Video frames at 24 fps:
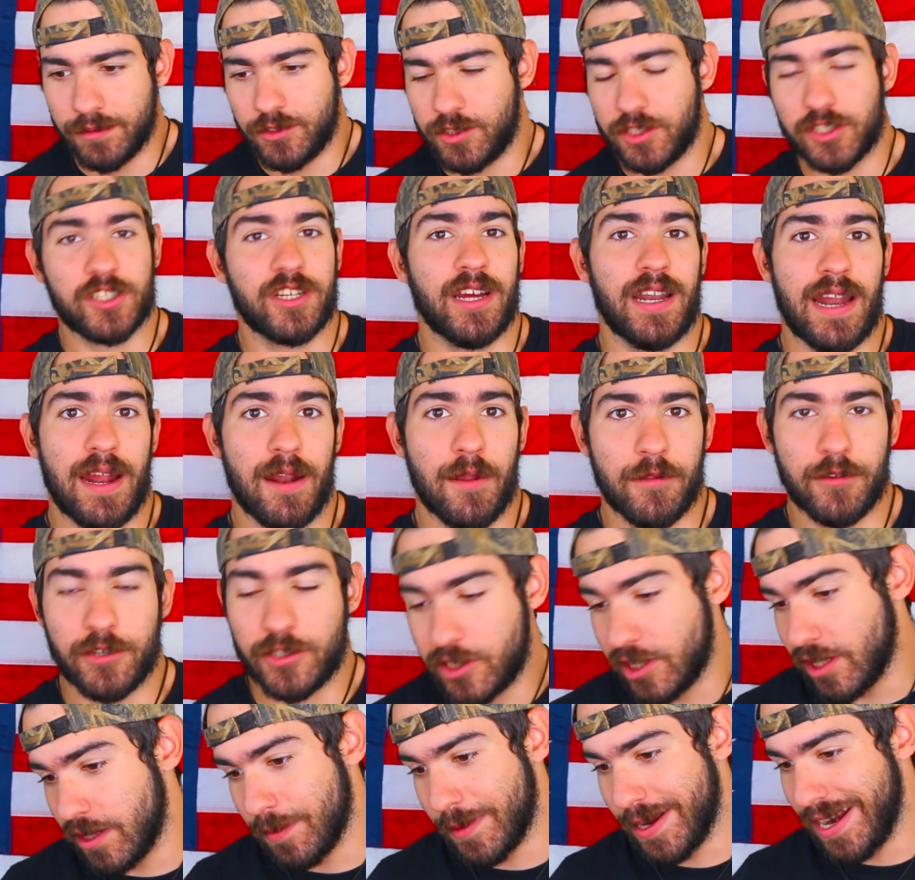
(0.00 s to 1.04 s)
Just got out of the
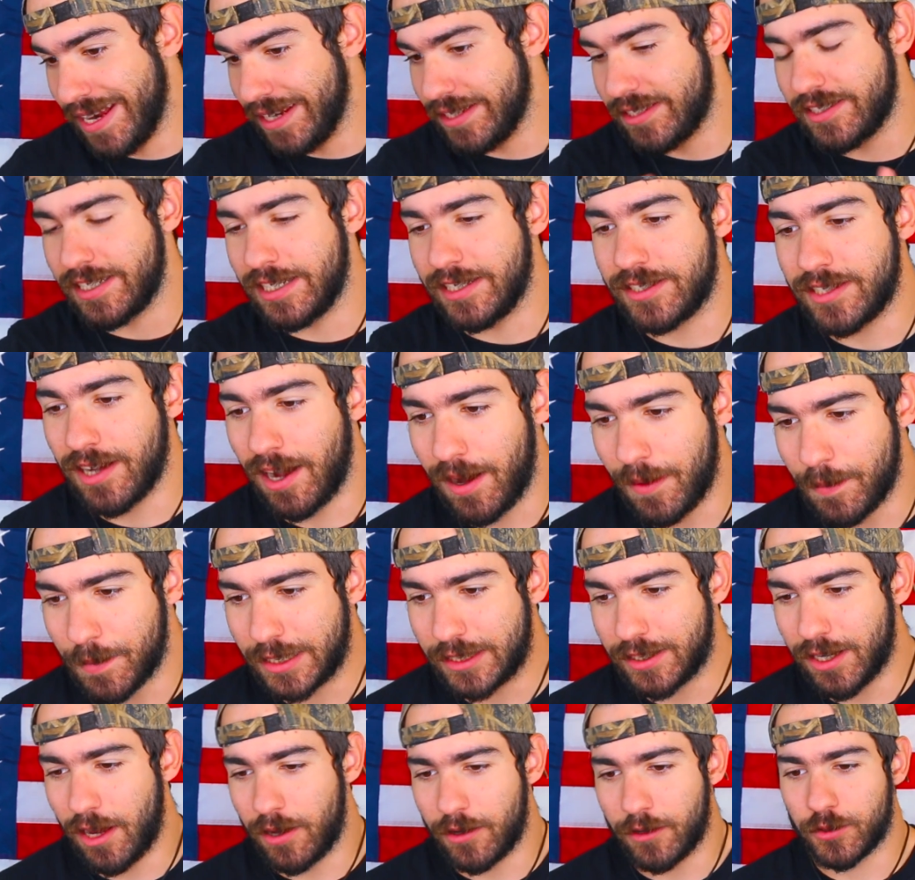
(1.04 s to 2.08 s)
gym and I see Tom
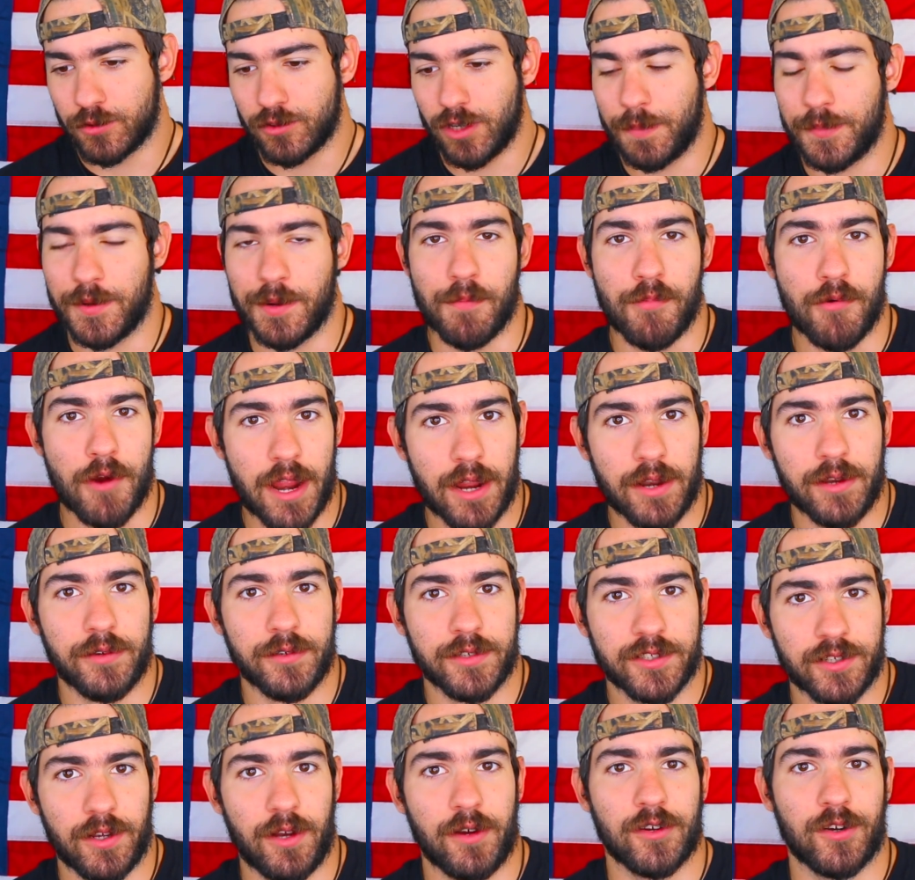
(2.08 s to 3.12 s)
MacDonald dropped a brand new
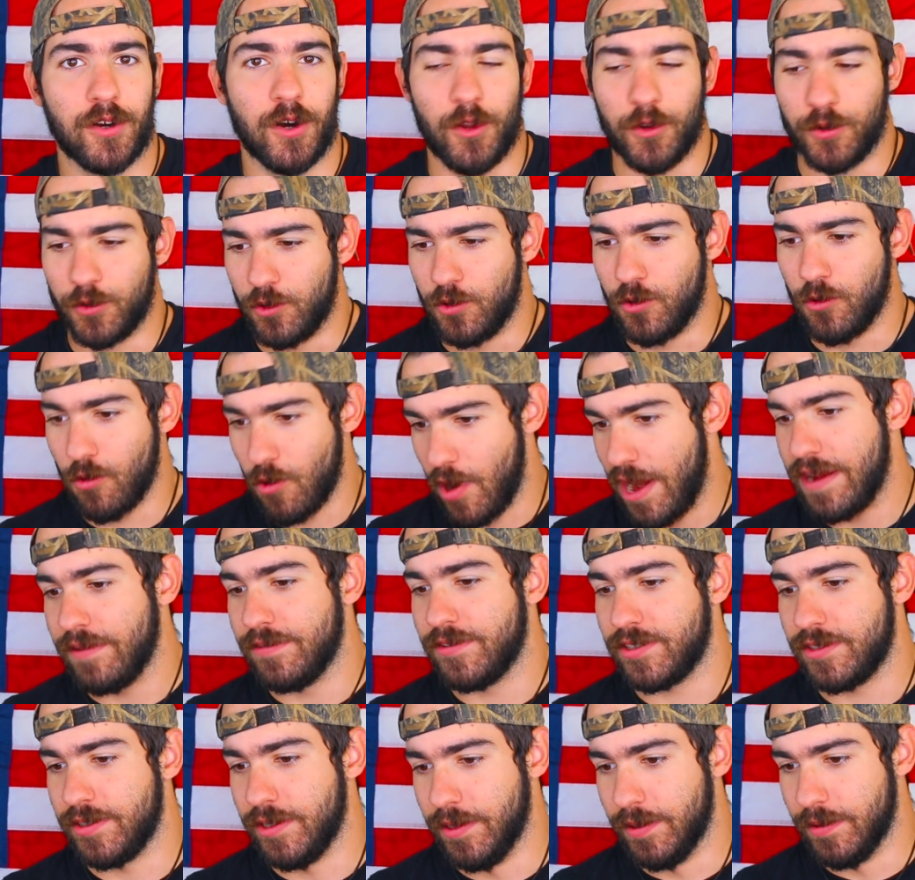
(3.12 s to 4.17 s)
song called
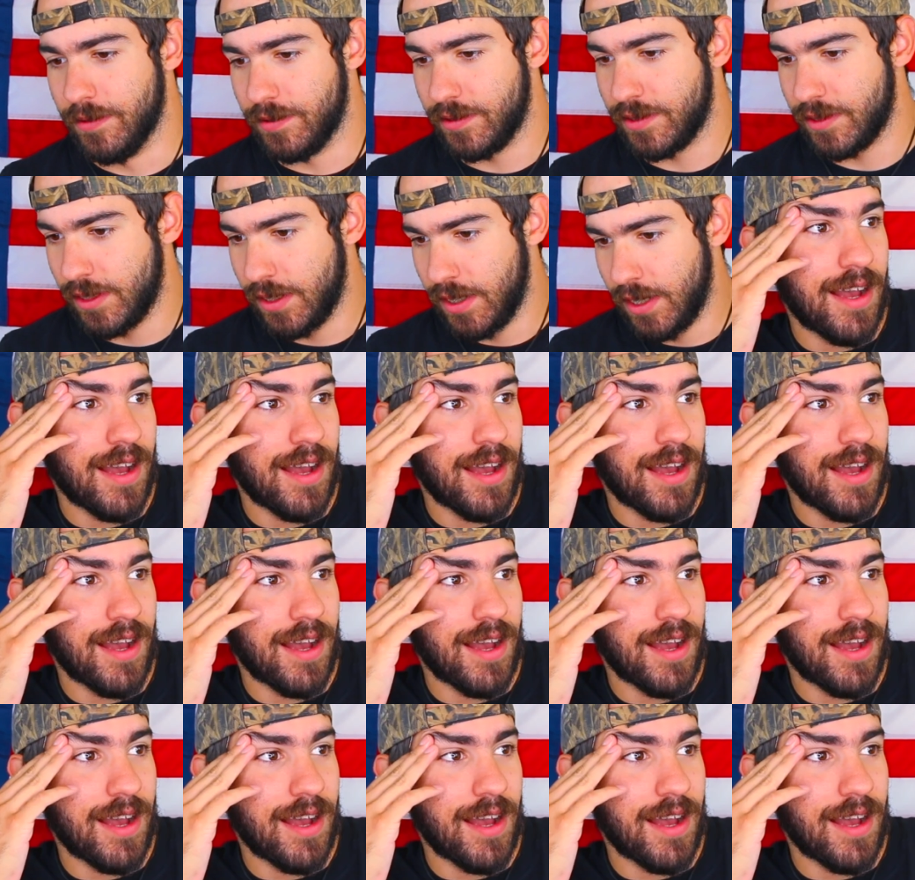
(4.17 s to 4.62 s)
Gravestones.